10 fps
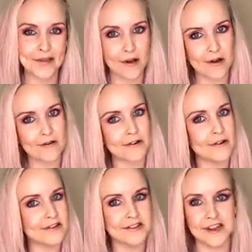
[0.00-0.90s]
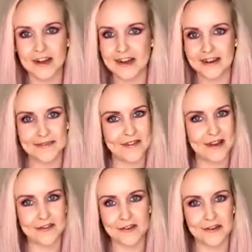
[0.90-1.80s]
Oh God, yeah,
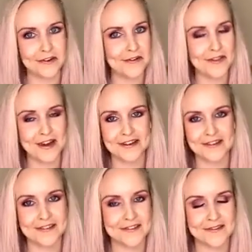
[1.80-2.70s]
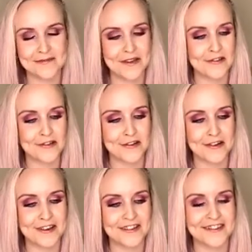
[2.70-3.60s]
that too. That is
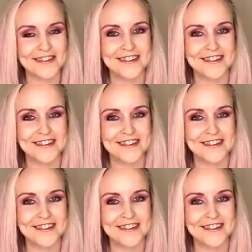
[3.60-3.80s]
shocking.